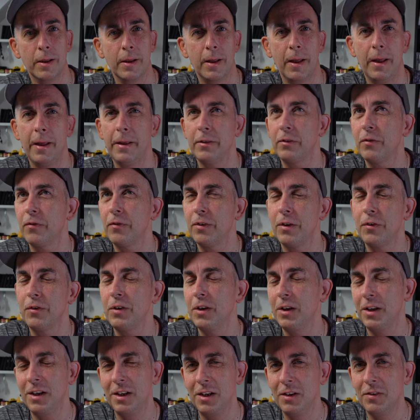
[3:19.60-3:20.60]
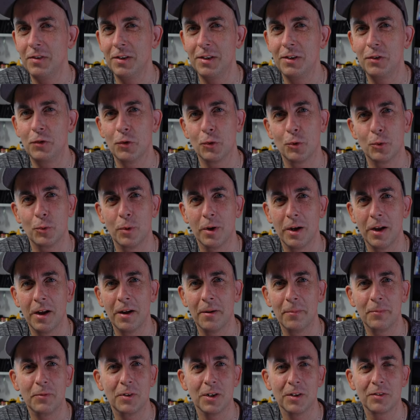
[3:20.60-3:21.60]
It's very easy to
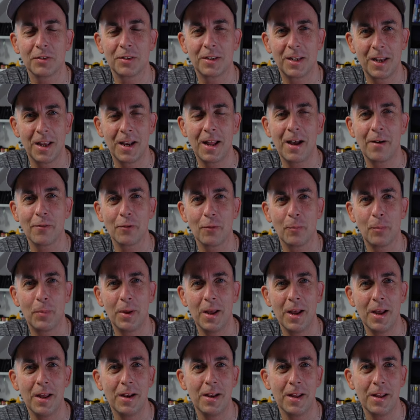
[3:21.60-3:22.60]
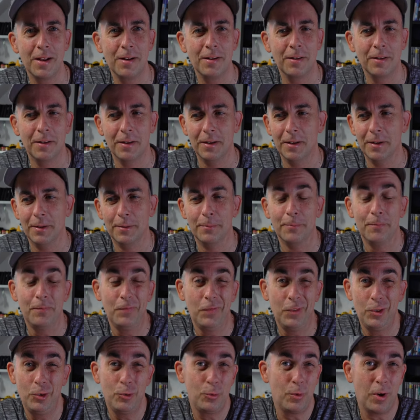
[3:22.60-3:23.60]
um, just get out of bed and
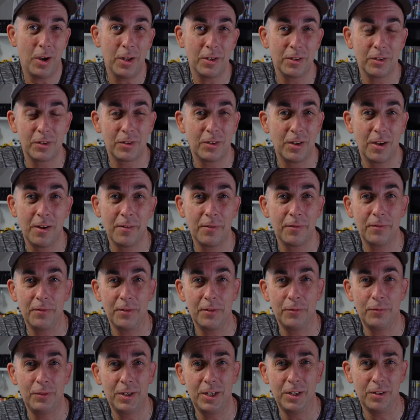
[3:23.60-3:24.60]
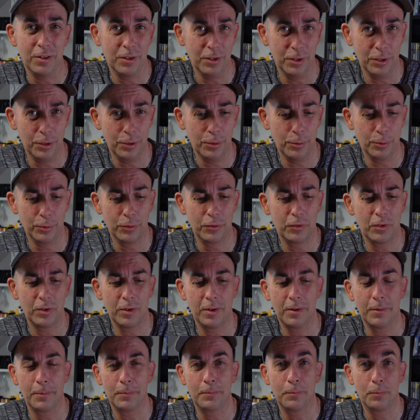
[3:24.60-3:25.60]
do other stuff, read the news,
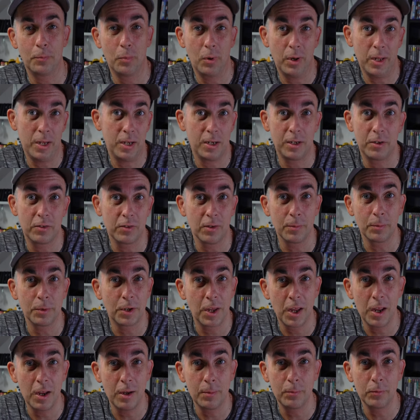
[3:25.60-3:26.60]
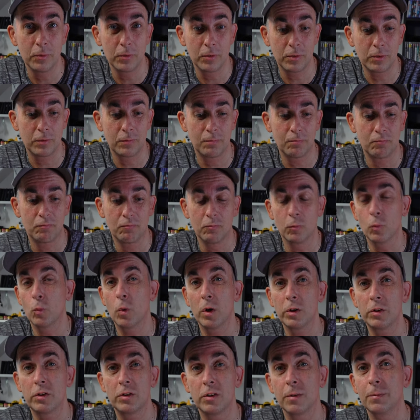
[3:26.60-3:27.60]
uh, play some games,
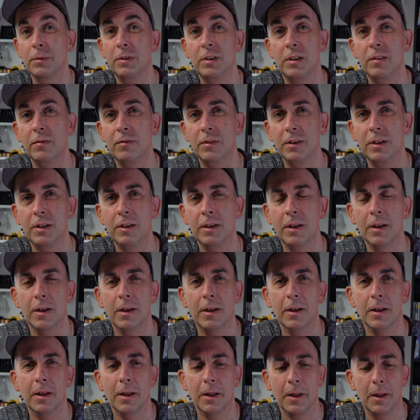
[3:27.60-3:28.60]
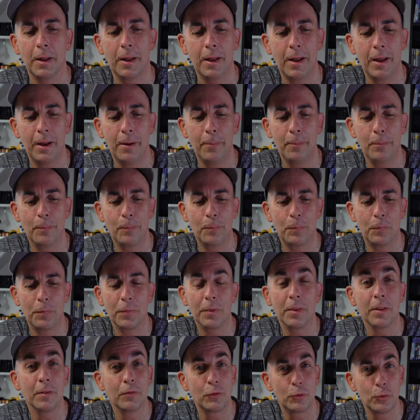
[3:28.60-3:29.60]
watch some TV. Um,
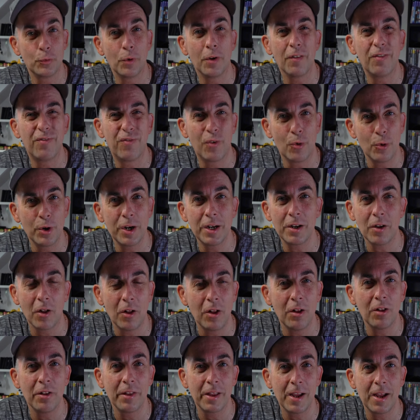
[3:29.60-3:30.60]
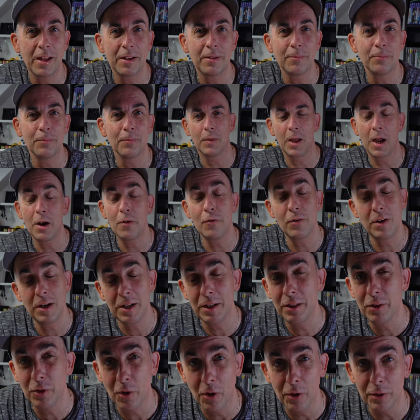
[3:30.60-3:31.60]
to avoid all that, I really
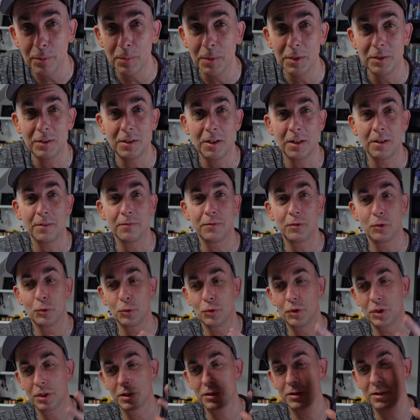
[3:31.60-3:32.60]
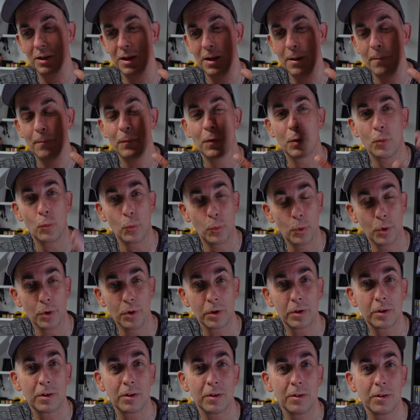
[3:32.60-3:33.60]
taught myself to just
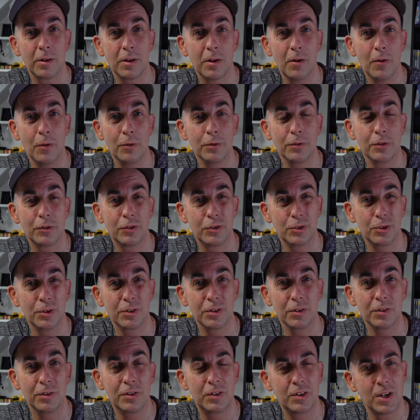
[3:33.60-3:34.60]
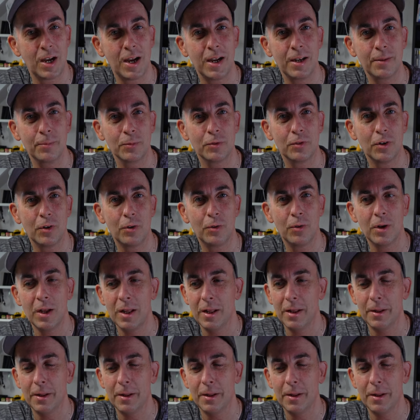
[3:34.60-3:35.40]
work on certain time. So